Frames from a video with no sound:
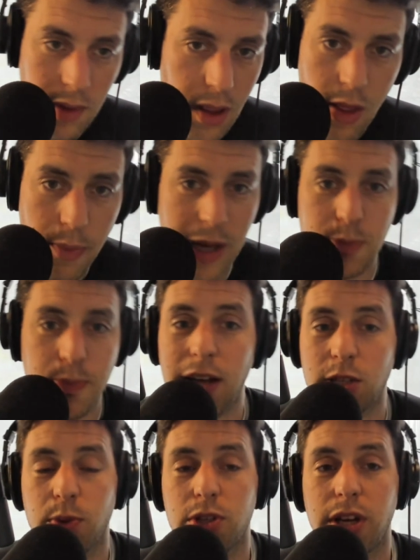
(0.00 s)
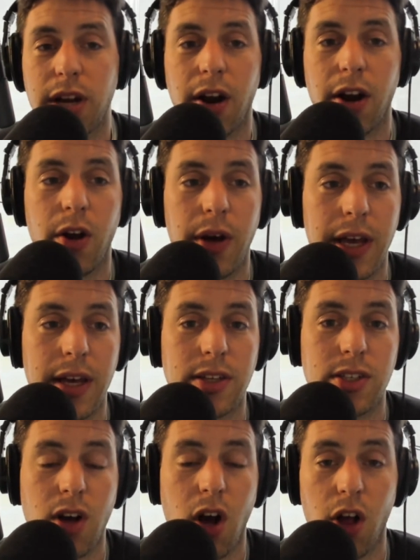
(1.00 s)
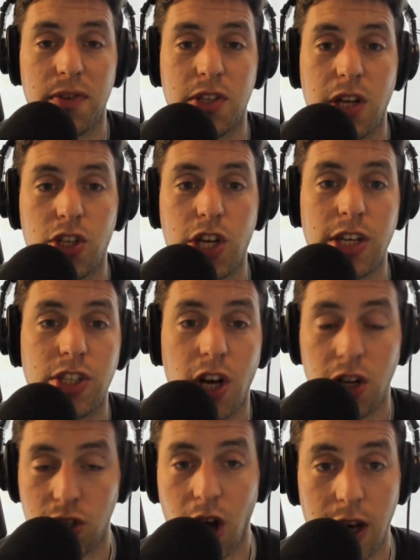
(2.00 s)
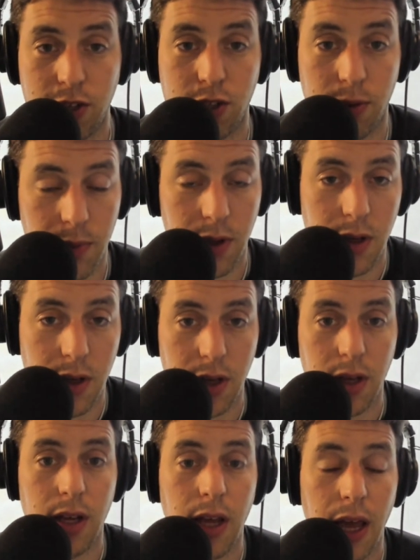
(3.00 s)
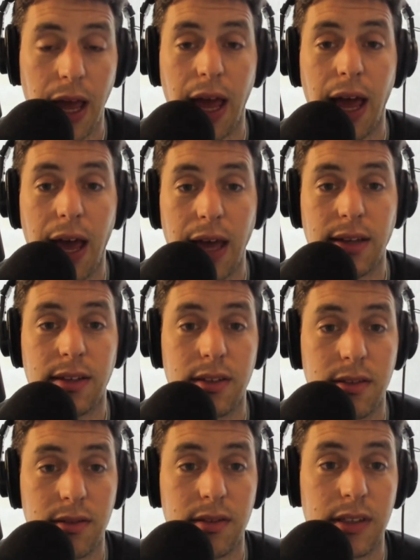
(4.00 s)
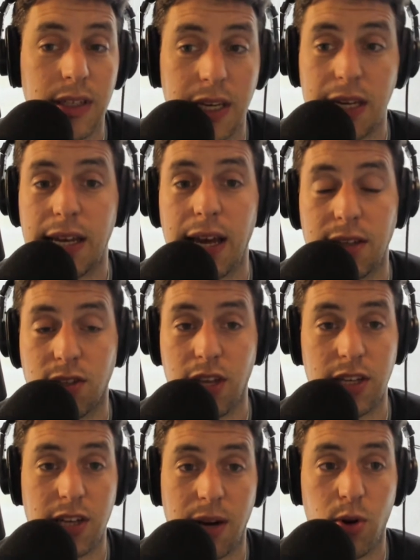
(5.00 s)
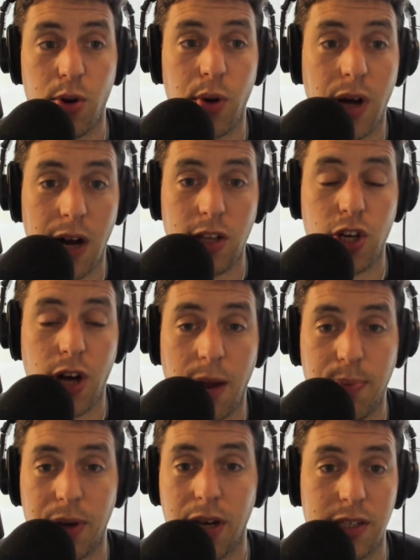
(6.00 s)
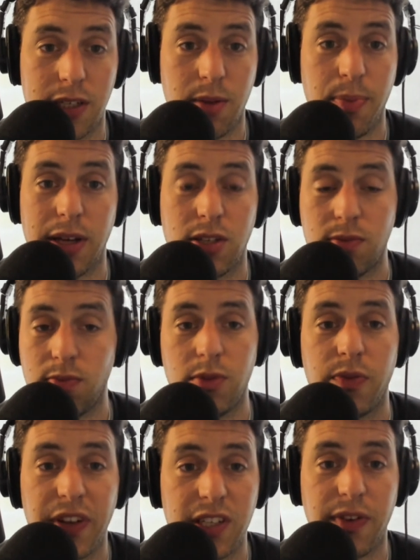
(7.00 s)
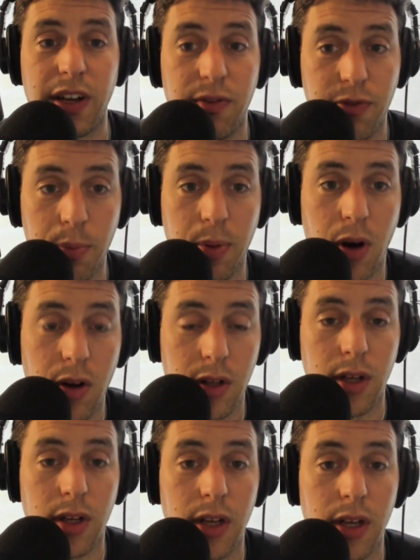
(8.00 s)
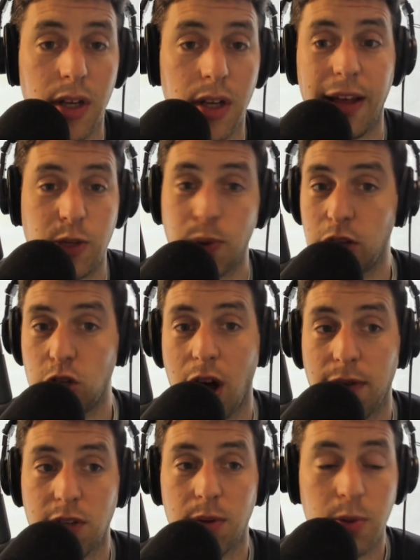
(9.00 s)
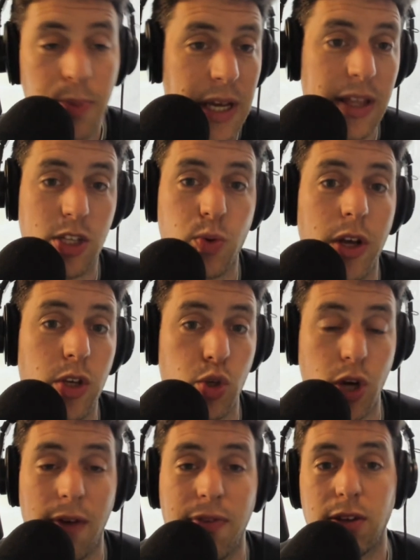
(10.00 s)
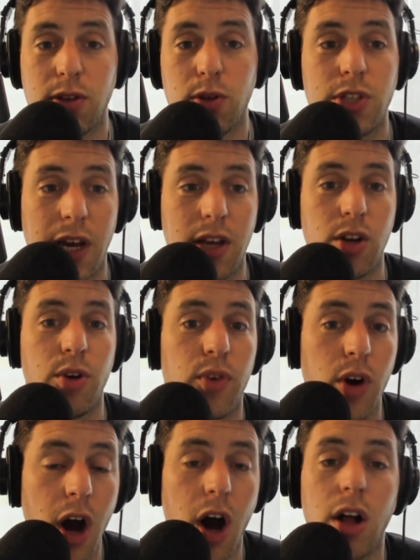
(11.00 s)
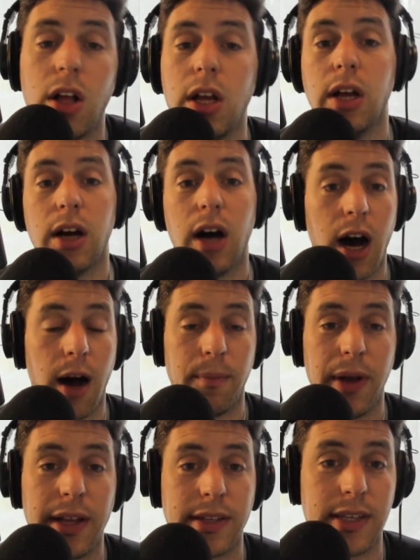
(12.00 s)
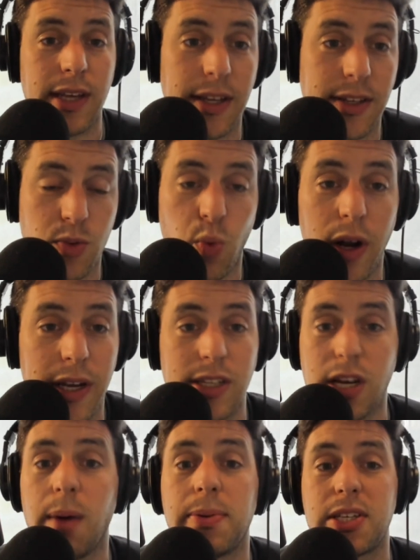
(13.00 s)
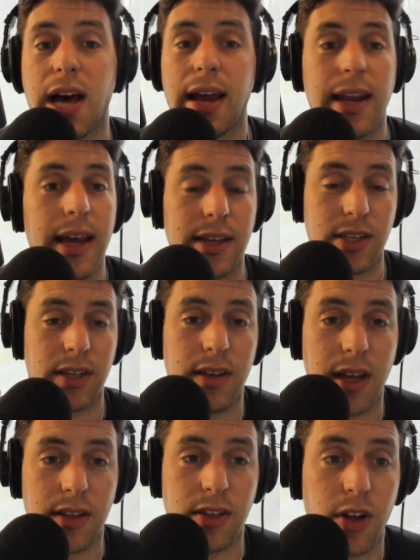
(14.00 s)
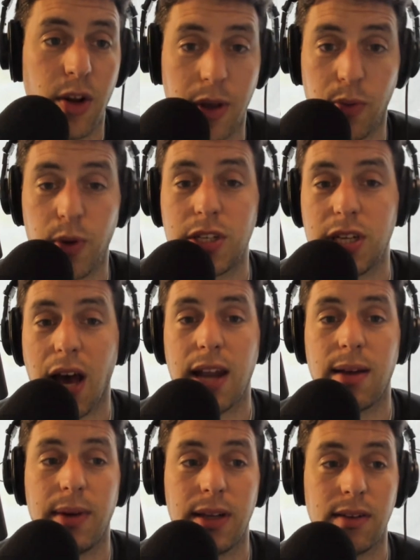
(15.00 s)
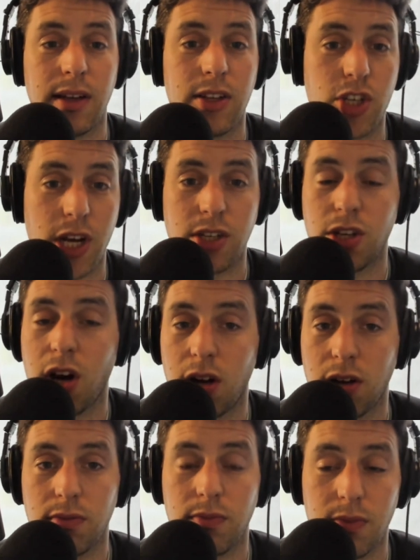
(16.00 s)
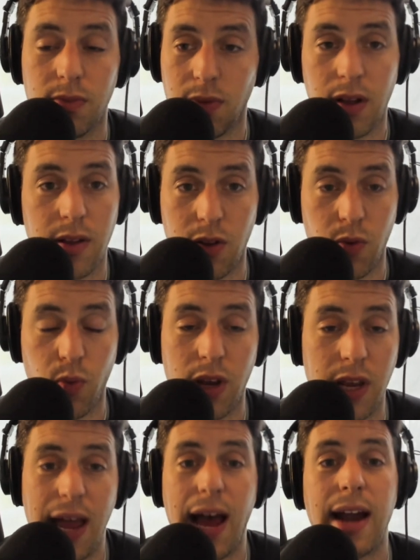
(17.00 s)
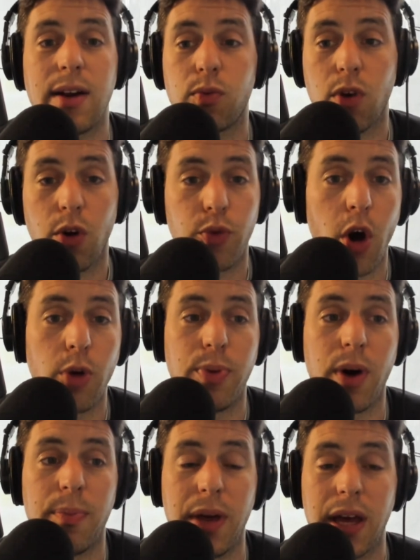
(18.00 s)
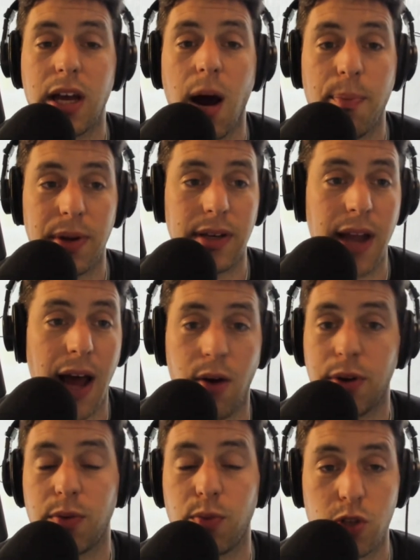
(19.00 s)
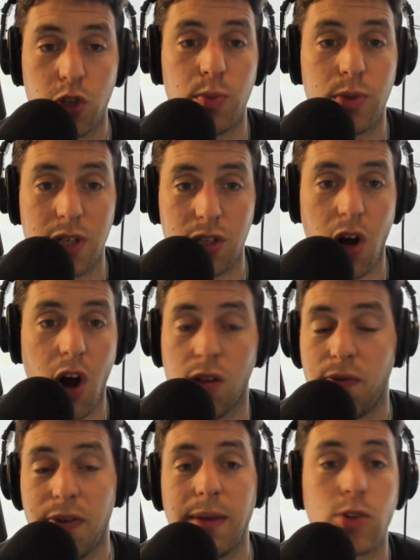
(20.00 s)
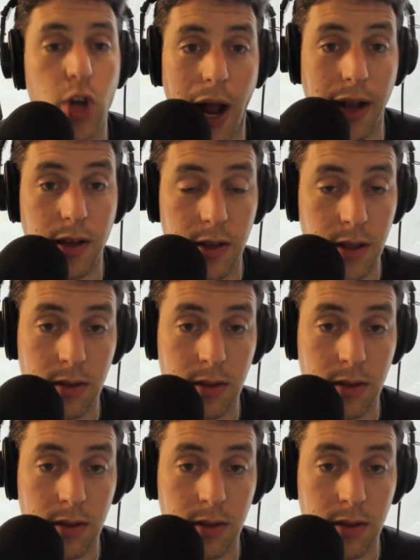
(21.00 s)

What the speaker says: the best possible scenario is all of a sudden Chase Young's awesome and they sign him a new contract because he's the best defensive end in football. And that's what they drafted him to be. That's why you draft that dude second overall. It's what his upside is, and you know, they re-sign him, and Chase Young, he had a road bump hiccup, and now he resumes his Hall of Fame track.